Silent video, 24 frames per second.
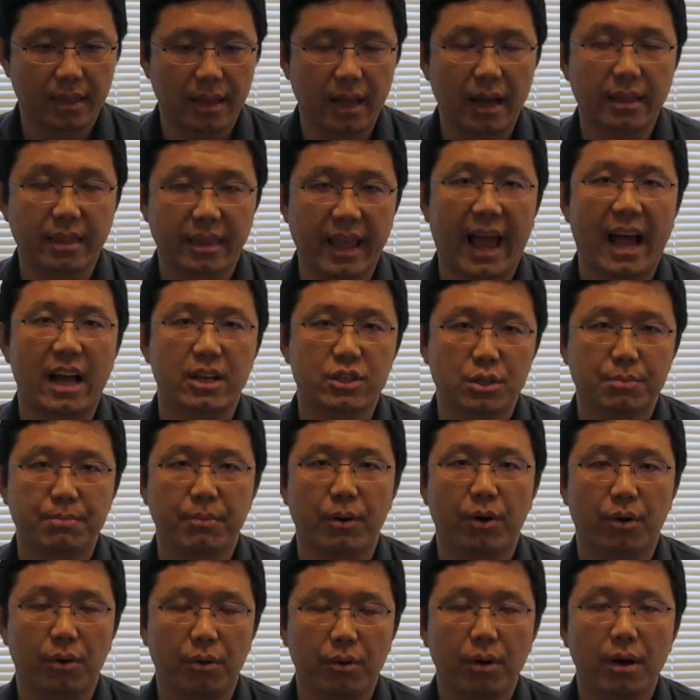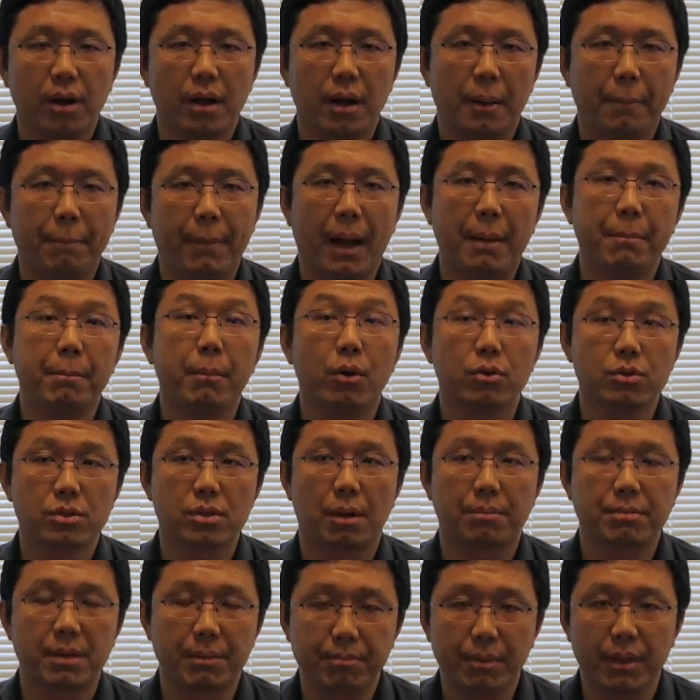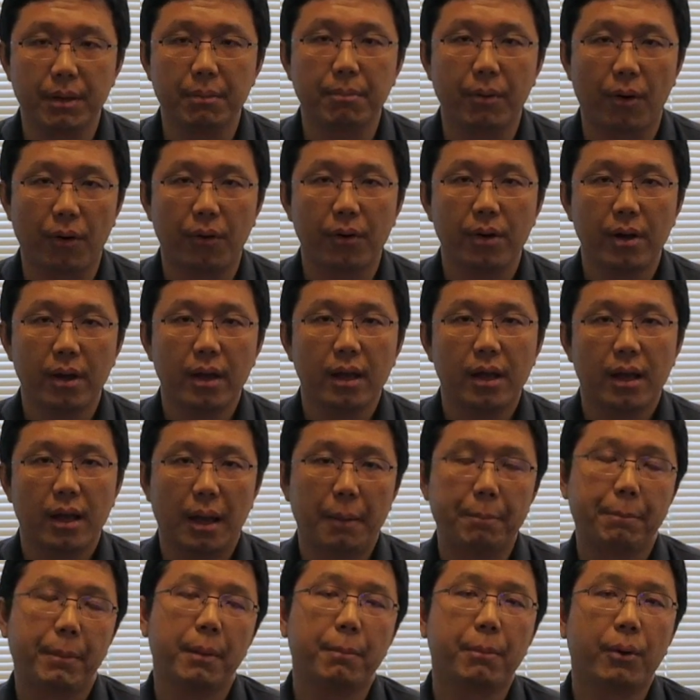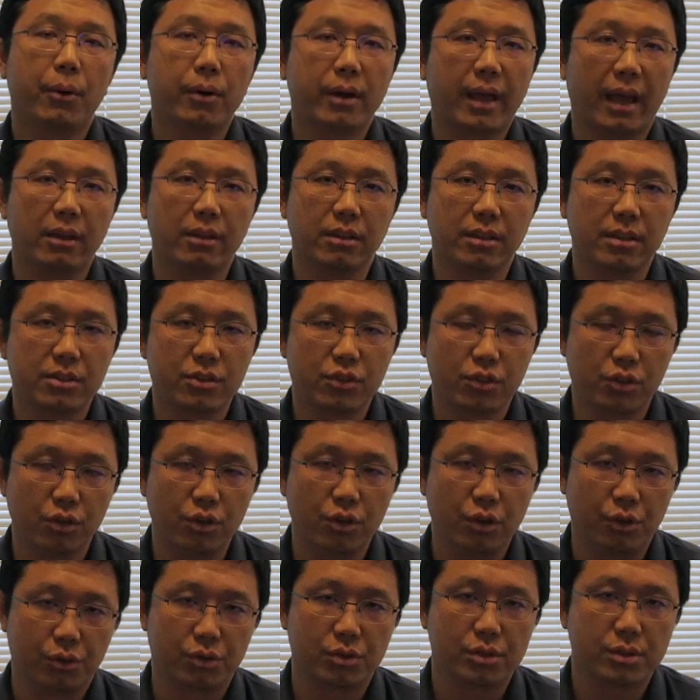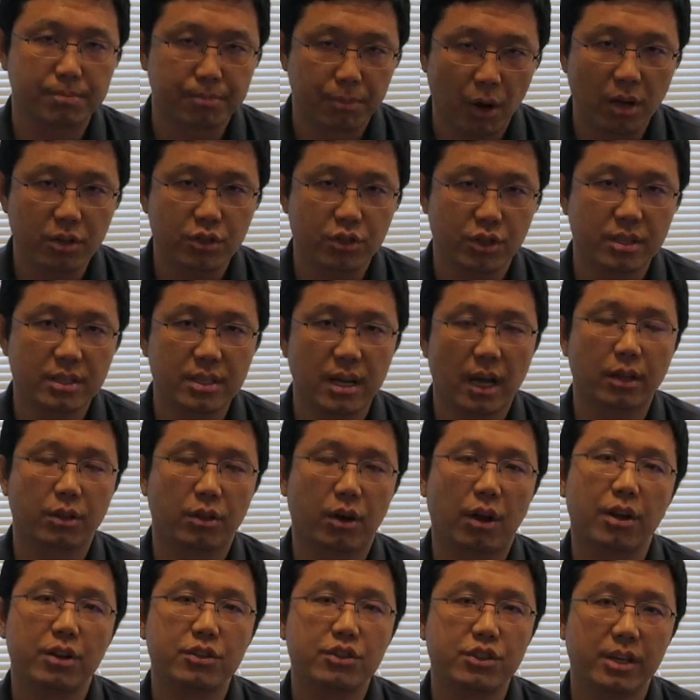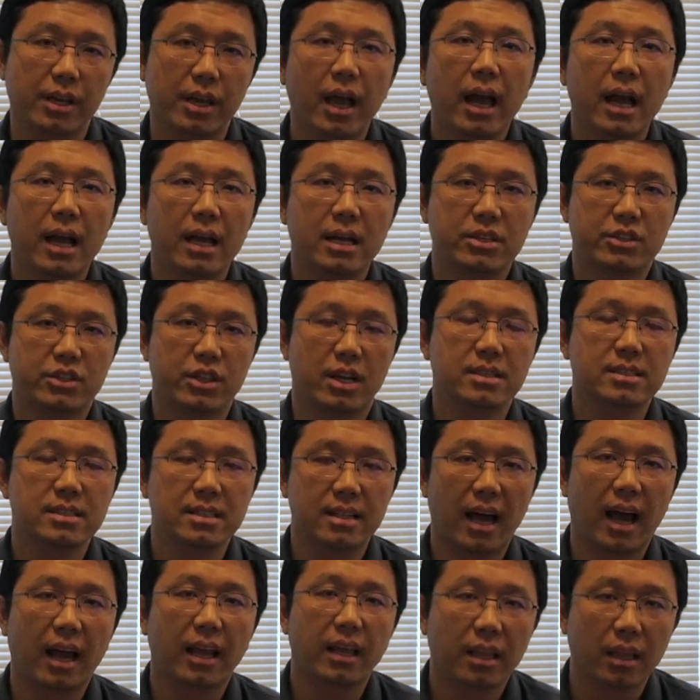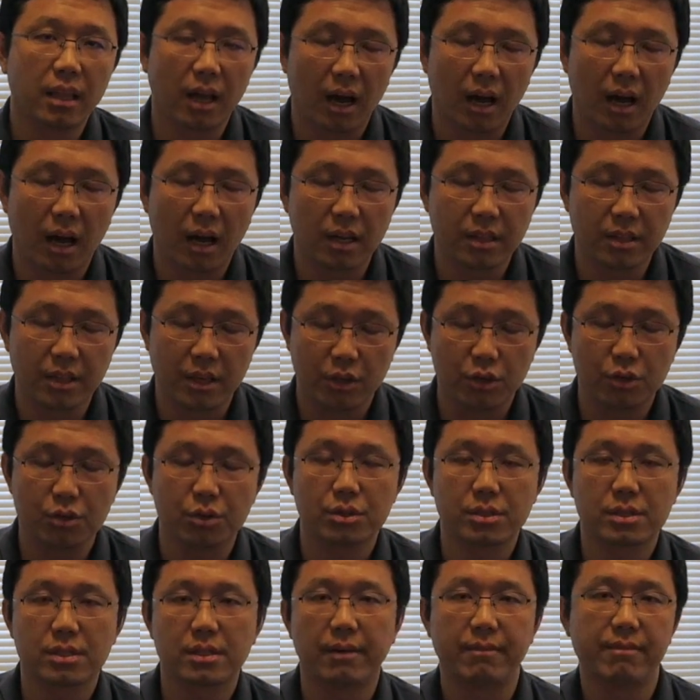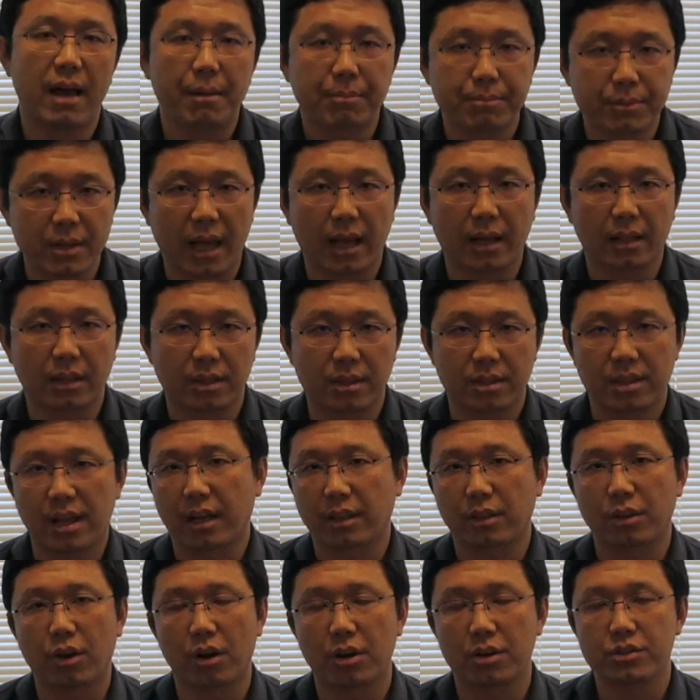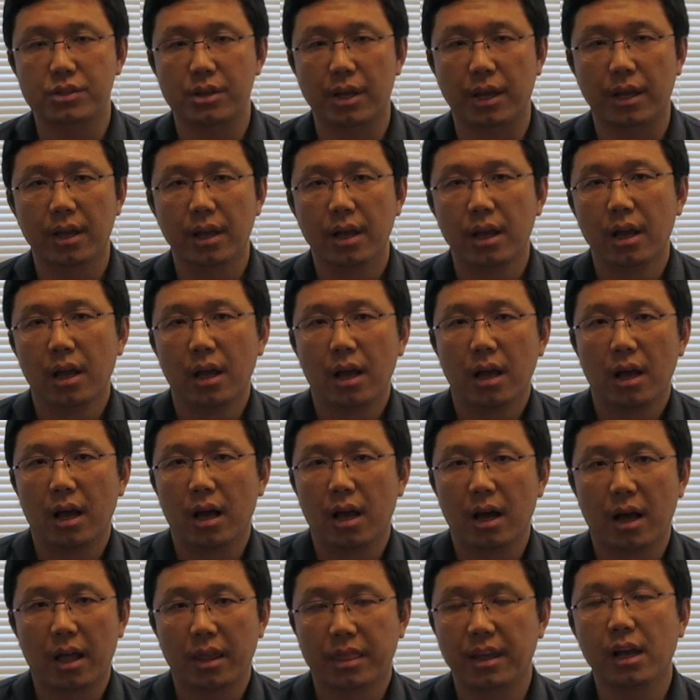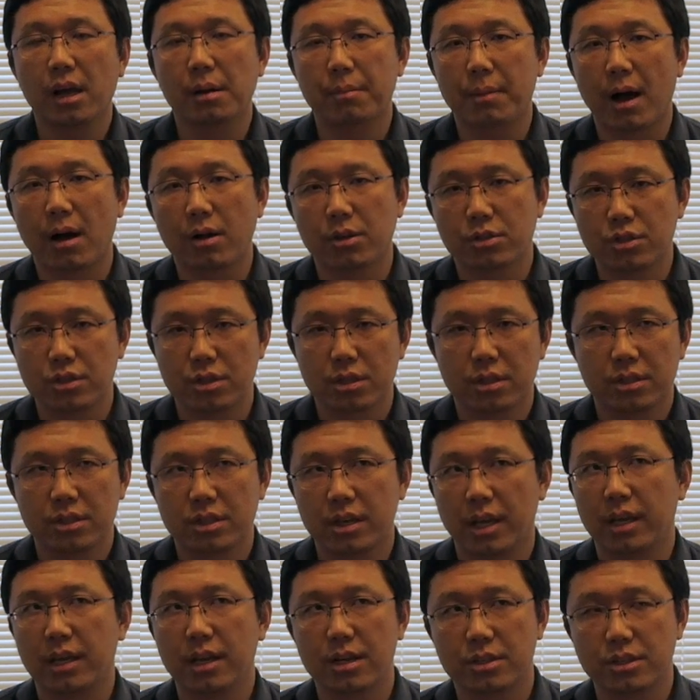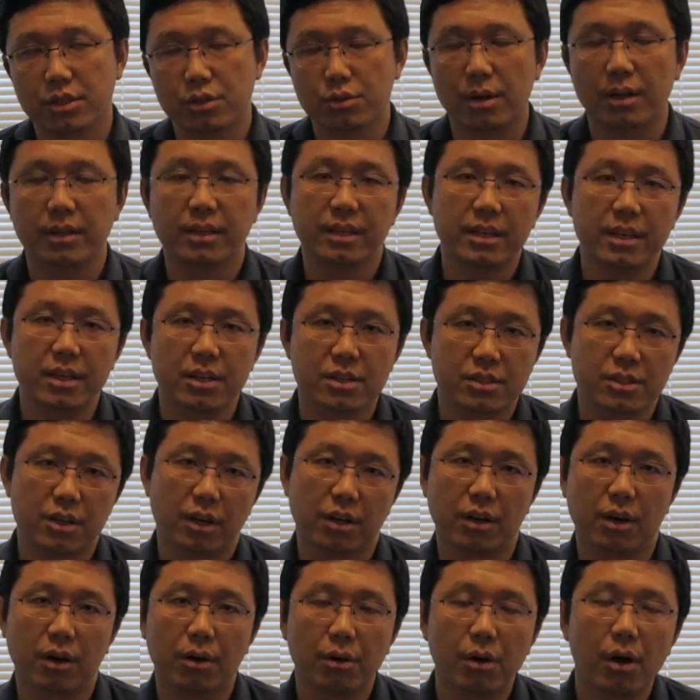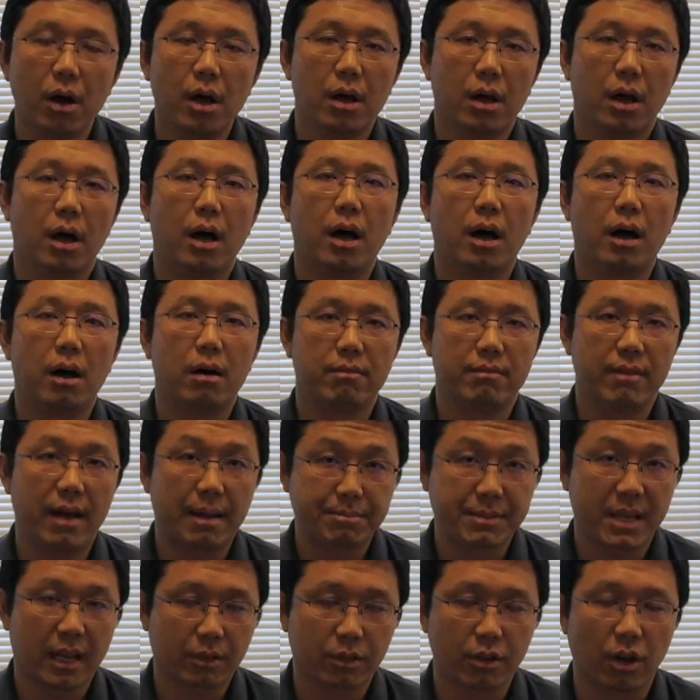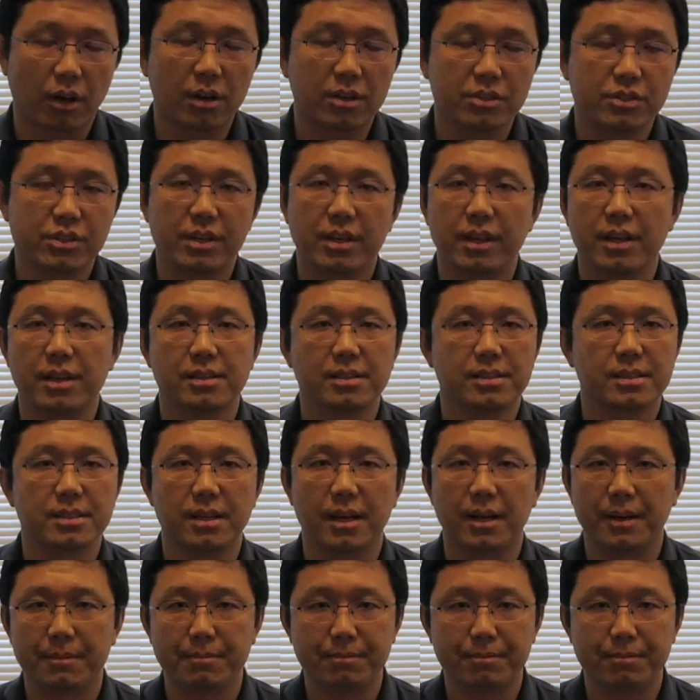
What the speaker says: attachable by most of the people, and people can use blockchain technology just like they use the web technology. Think about 10 years, 20 years ago, web technology is